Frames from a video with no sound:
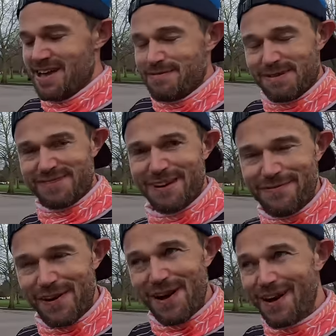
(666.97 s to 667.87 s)
But so
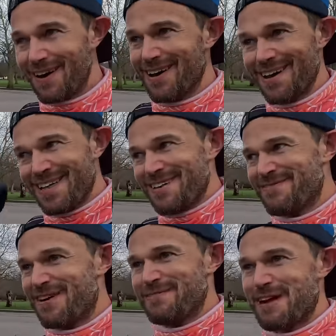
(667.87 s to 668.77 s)
far,
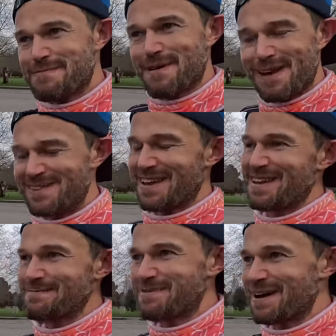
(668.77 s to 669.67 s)
5k pace,
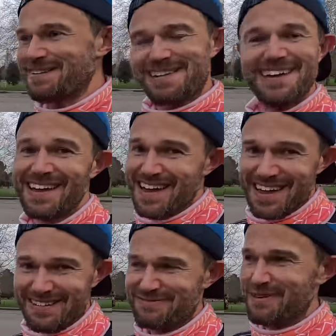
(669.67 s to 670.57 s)
10k pace,
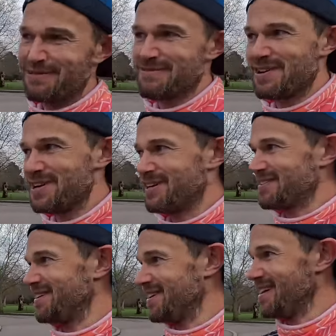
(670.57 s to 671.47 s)
it's rolling really
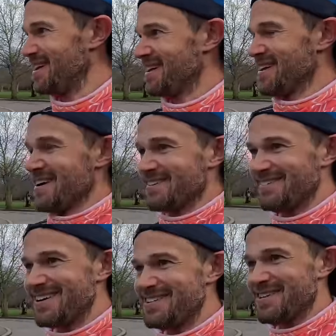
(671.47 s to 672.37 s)
nicely. So
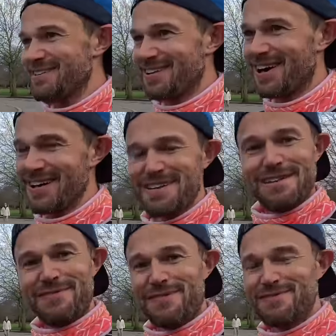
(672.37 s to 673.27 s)
stay tuned.
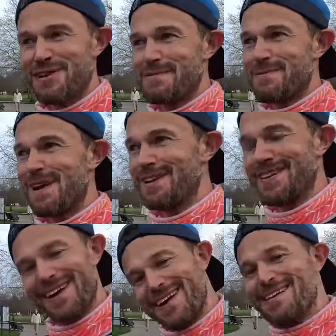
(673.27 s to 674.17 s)
Fast forward a couple of days,
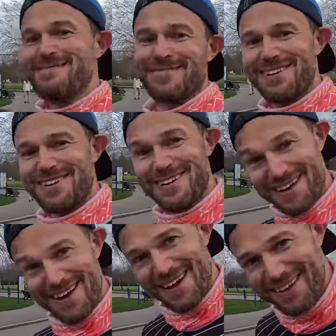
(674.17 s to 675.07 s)
we'll see you
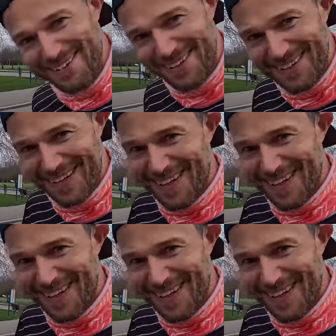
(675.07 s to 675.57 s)
on Sunday.